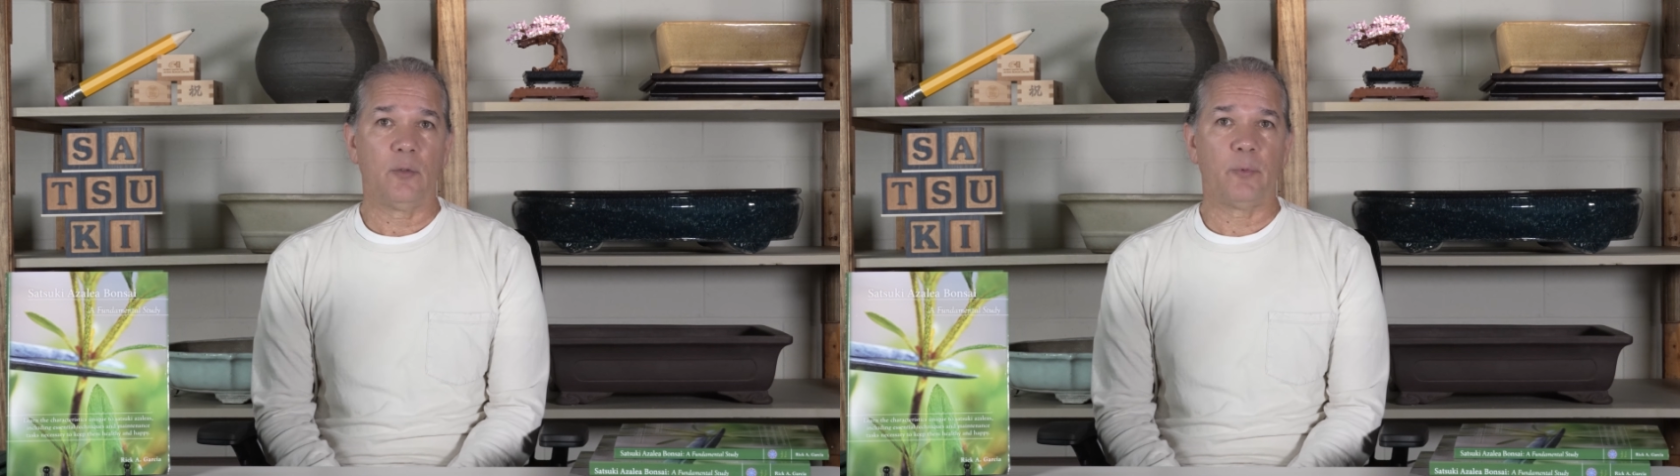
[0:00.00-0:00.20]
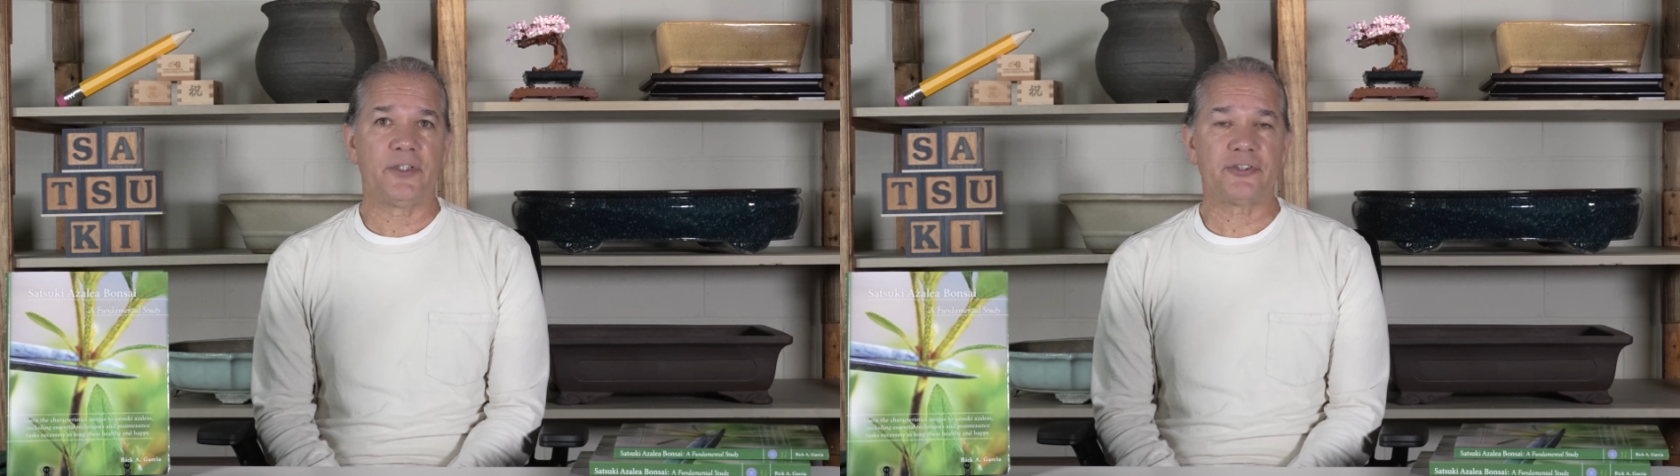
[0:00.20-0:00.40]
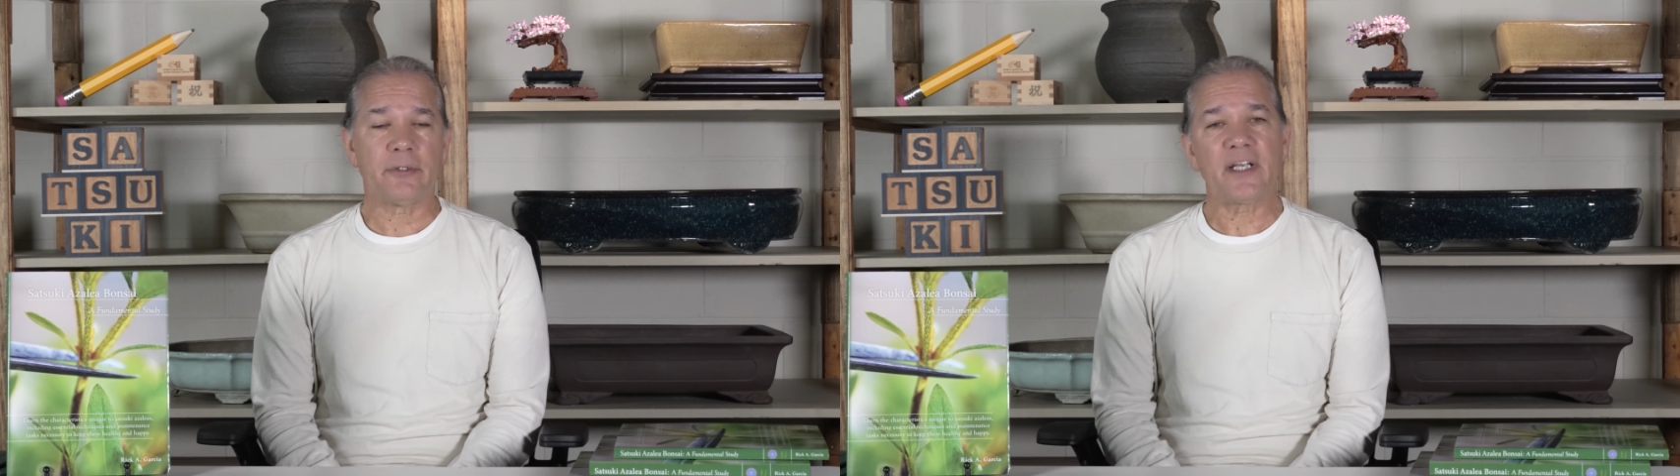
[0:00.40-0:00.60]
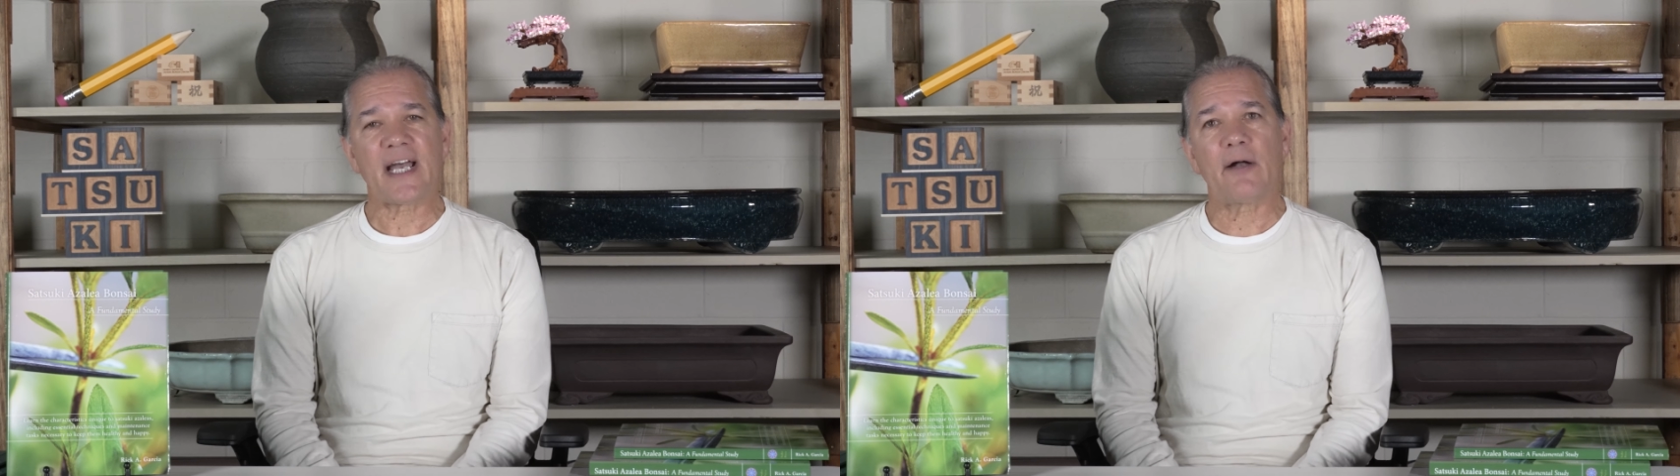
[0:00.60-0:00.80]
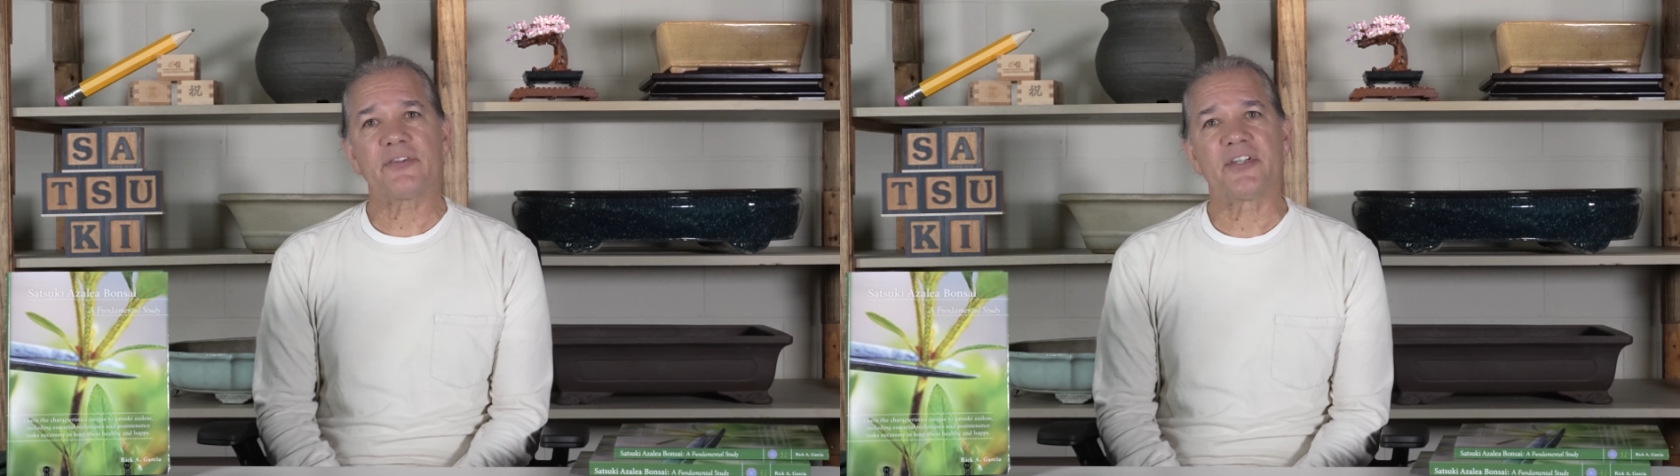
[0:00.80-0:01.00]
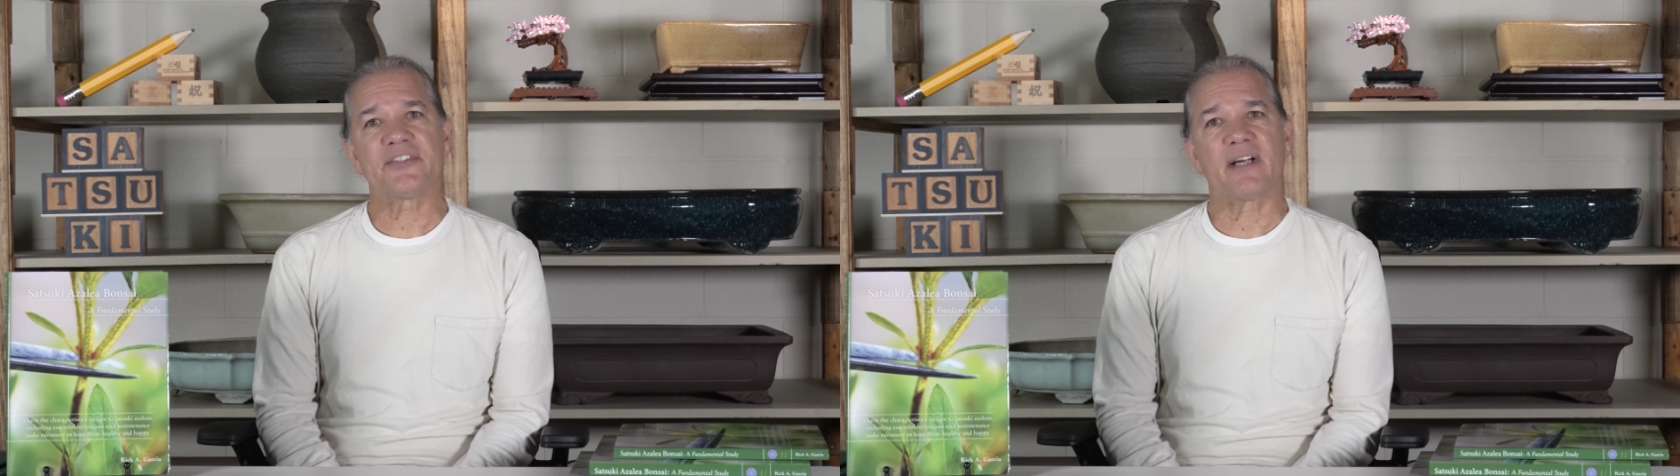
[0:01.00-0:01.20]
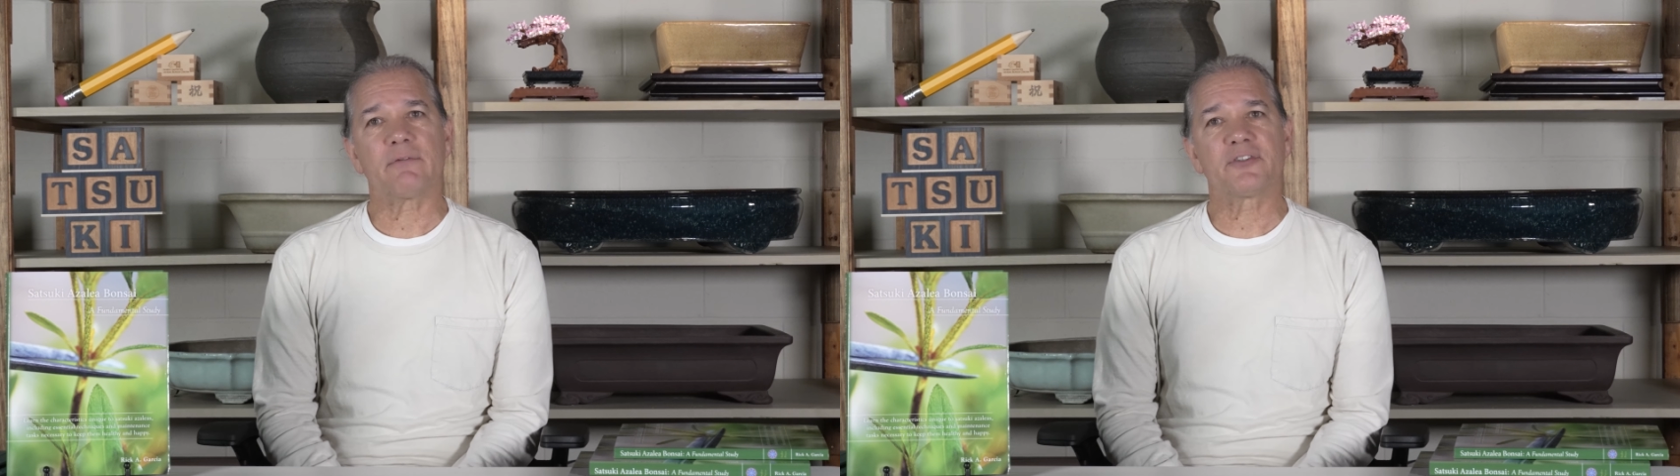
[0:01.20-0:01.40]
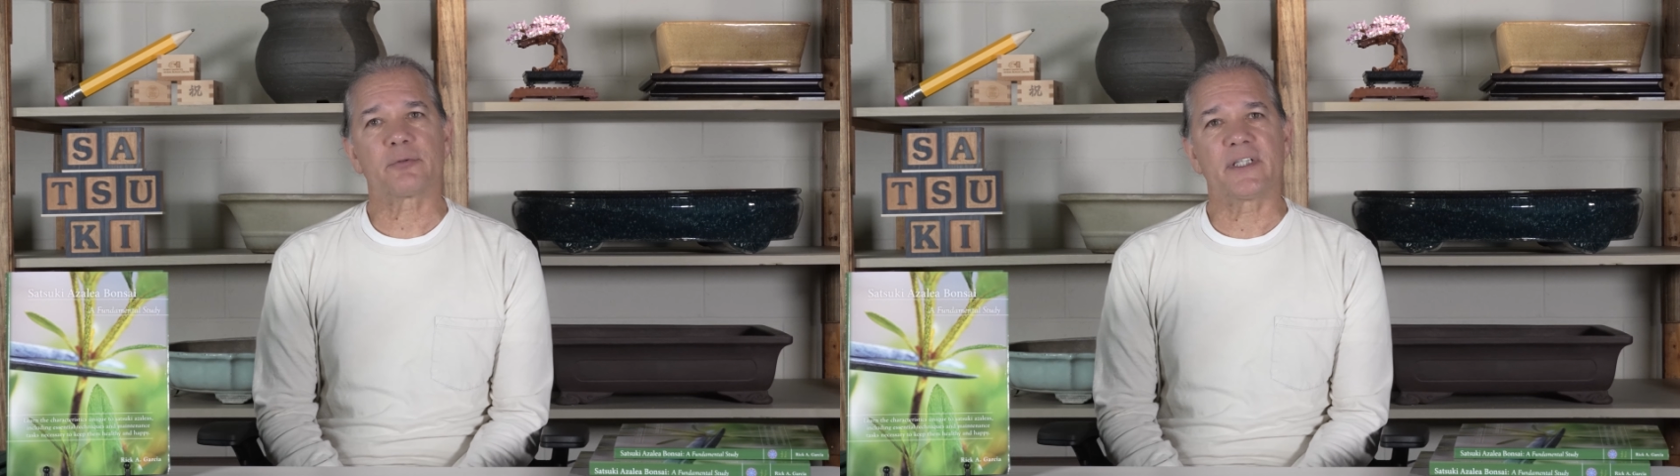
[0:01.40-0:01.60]
we journeyed out to
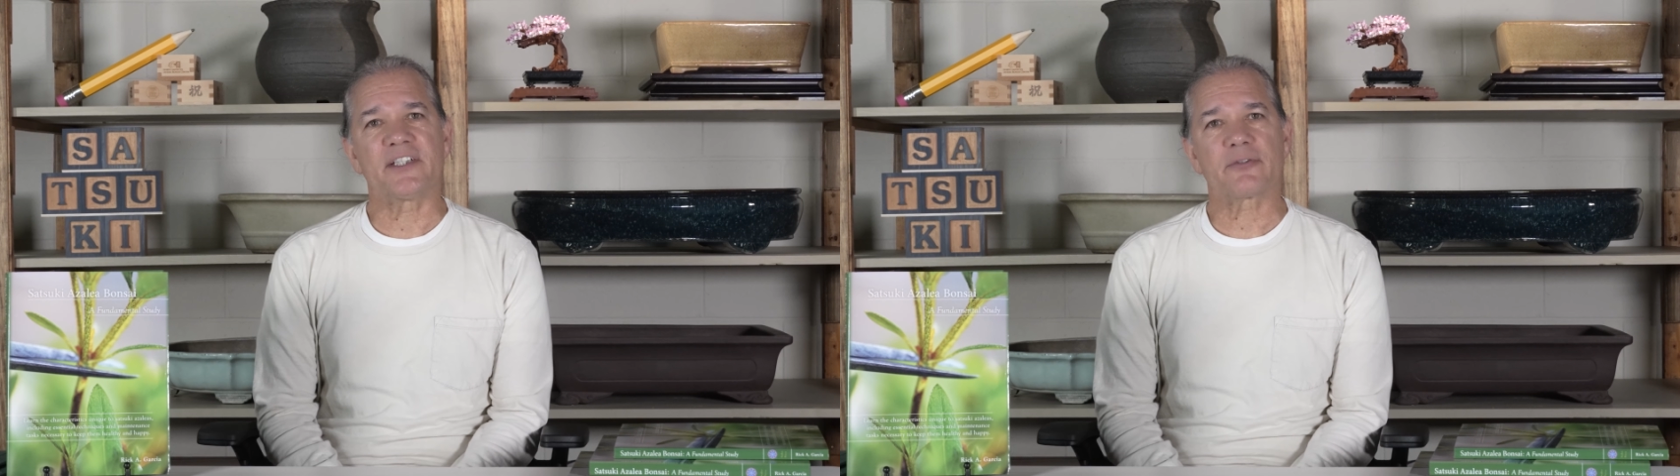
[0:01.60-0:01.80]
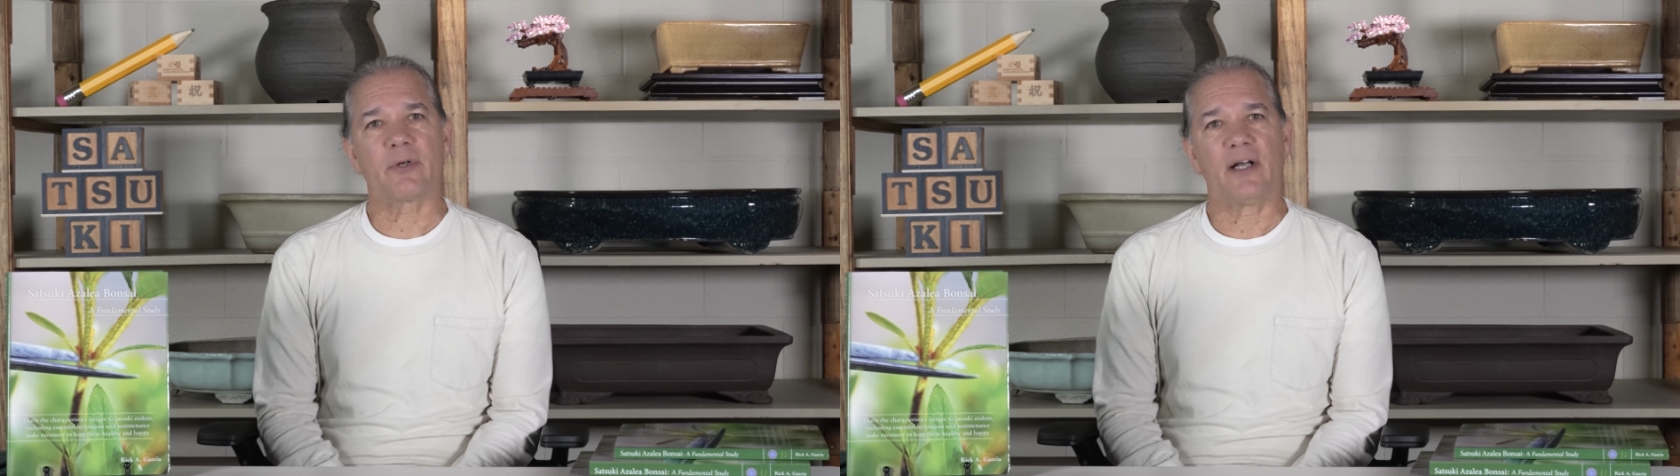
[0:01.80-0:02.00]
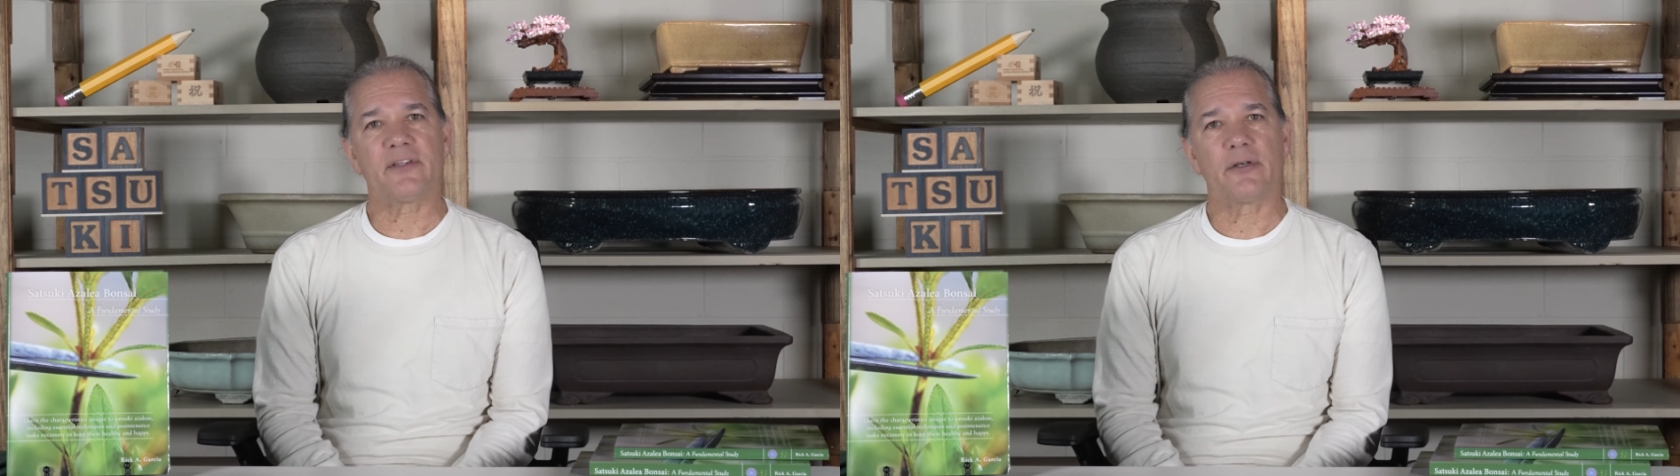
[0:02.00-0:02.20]
several trees throughout the